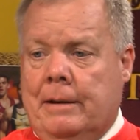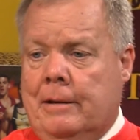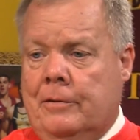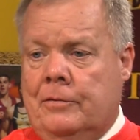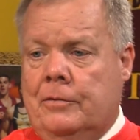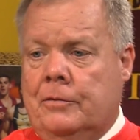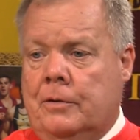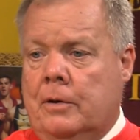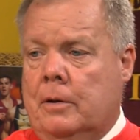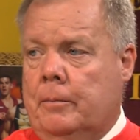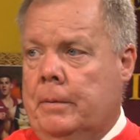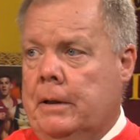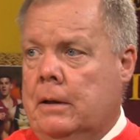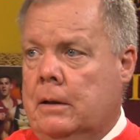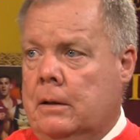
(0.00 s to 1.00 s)
This is going to
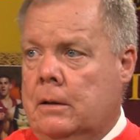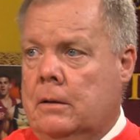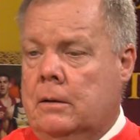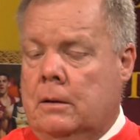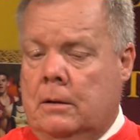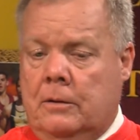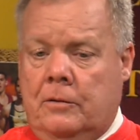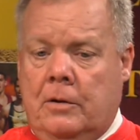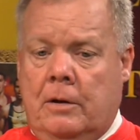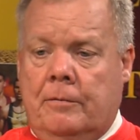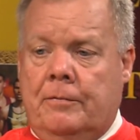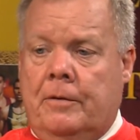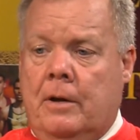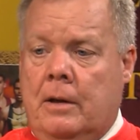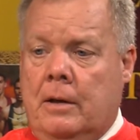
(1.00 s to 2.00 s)
be a
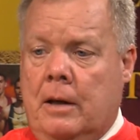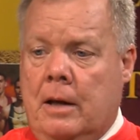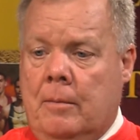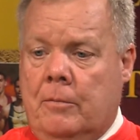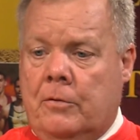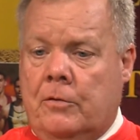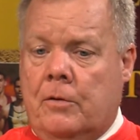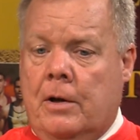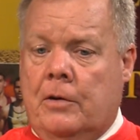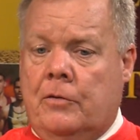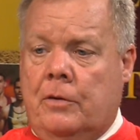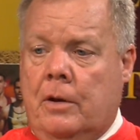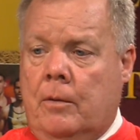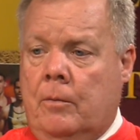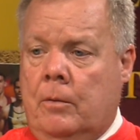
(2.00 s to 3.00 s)
tough 10-game stretch
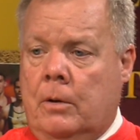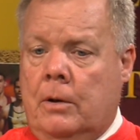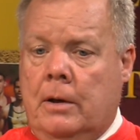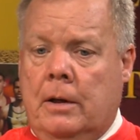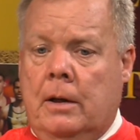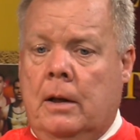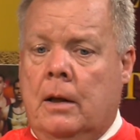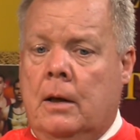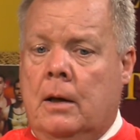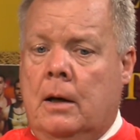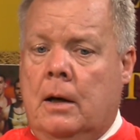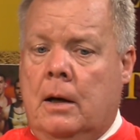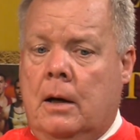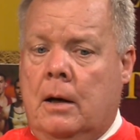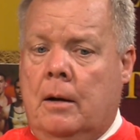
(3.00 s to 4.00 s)
that we're in,
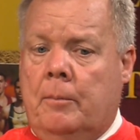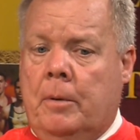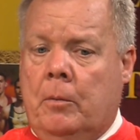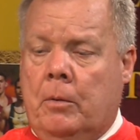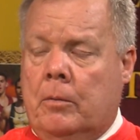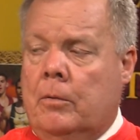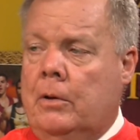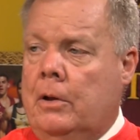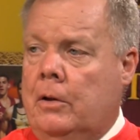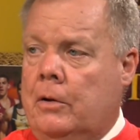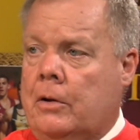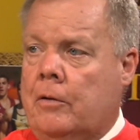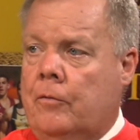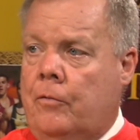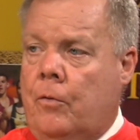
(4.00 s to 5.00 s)
but we're really
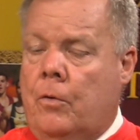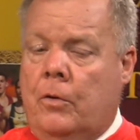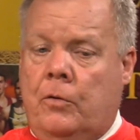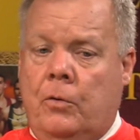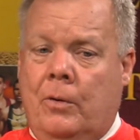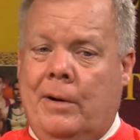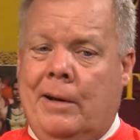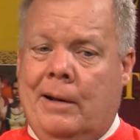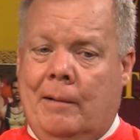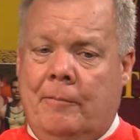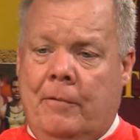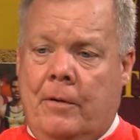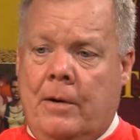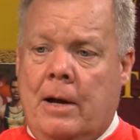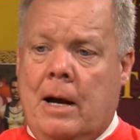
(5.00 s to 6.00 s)
looking forward to it, and I'm
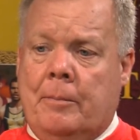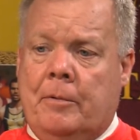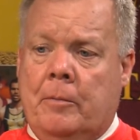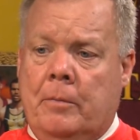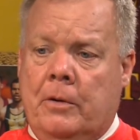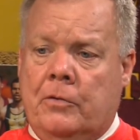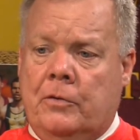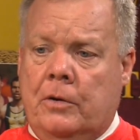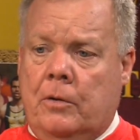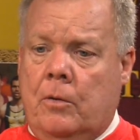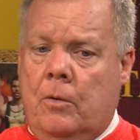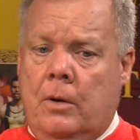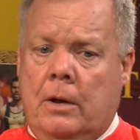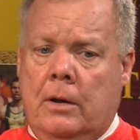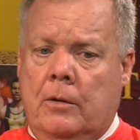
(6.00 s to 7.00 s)
very optimistic
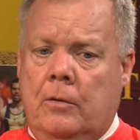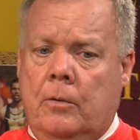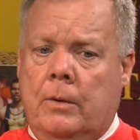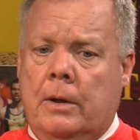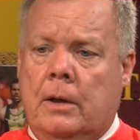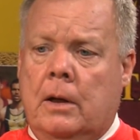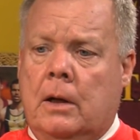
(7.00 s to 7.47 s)
going into it.